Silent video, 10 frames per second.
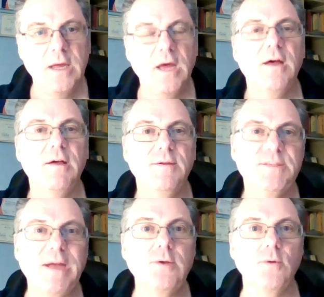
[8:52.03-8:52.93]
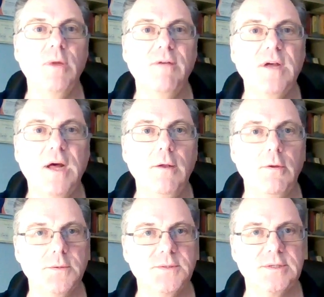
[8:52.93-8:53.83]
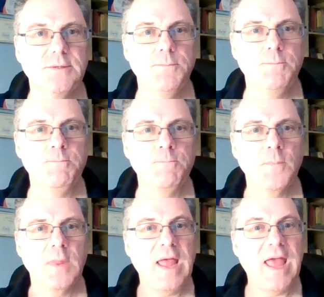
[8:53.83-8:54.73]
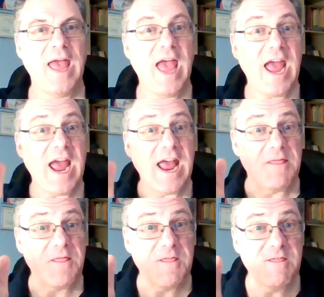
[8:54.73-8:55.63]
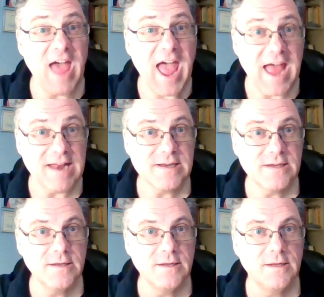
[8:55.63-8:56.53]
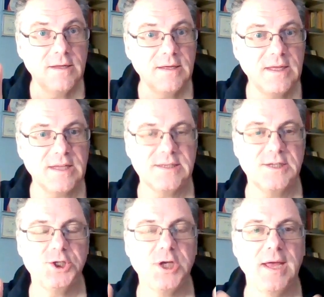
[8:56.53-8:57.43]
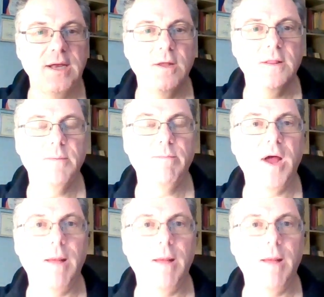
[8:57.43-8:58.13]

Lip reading: spectrum of colors. And that gets to shine on the problem.